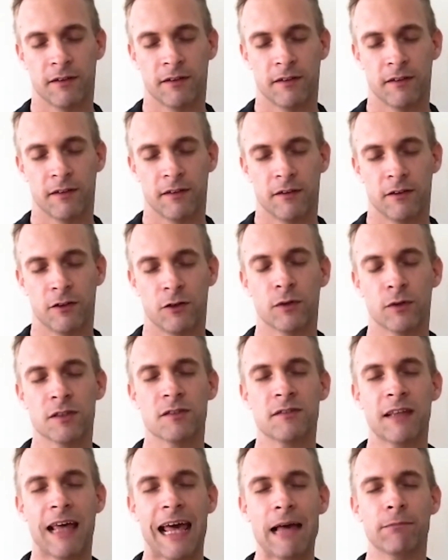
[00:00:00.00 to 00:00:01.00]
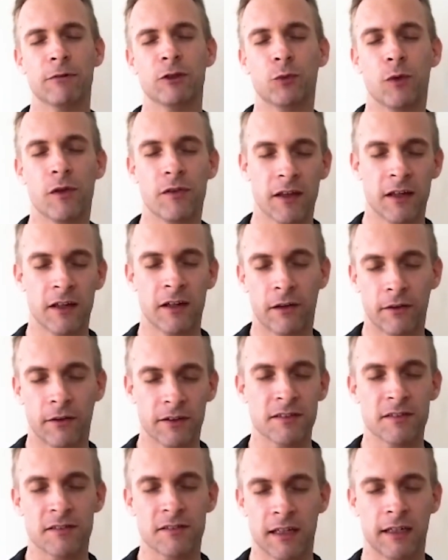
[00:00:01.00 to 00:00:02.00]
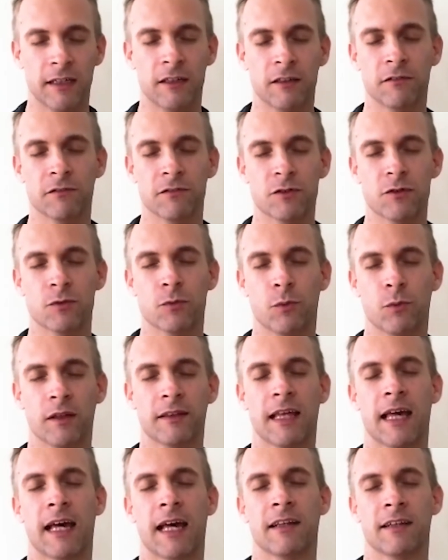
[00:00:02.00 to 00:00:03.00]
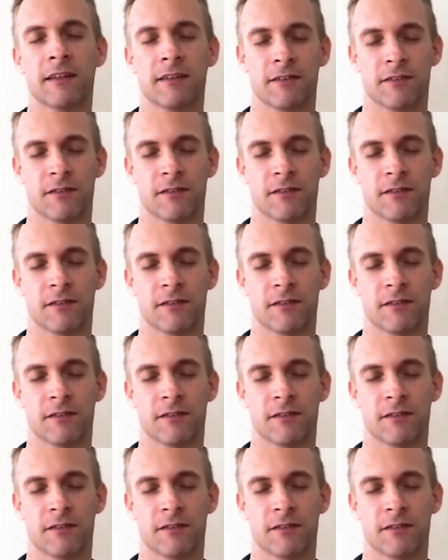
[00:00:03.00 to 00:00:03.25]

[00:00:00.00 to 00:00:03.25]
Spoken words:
to establish within ourselves what that is.